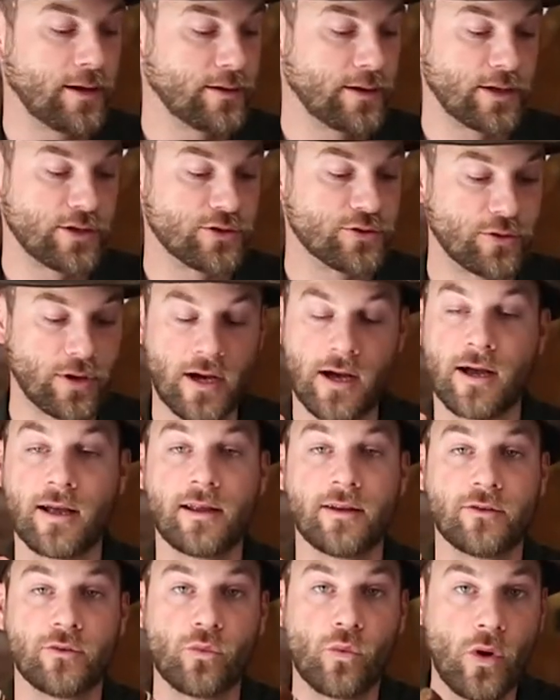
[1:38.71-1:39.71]
The draw
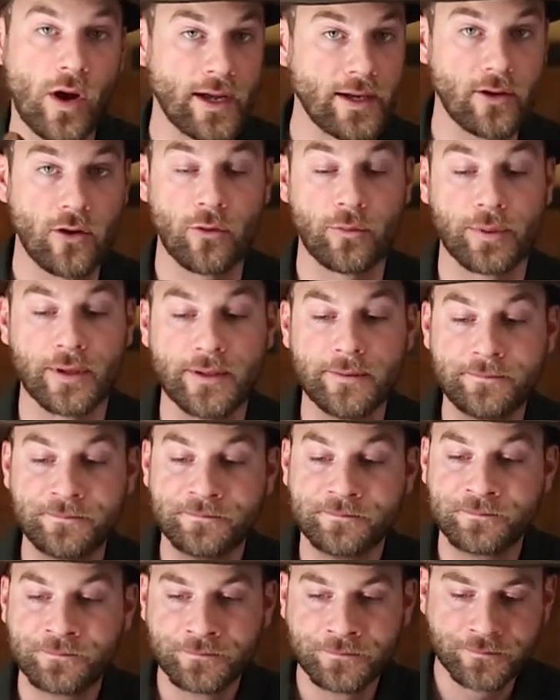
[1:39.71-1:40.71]
is wide open
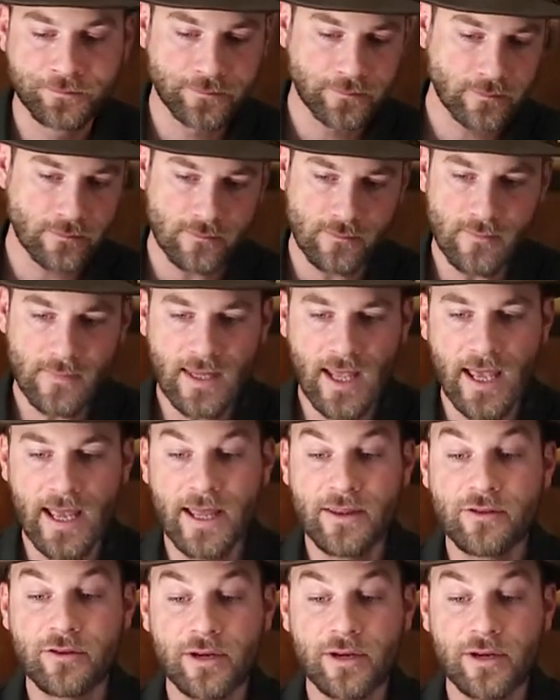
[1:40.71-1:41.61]
and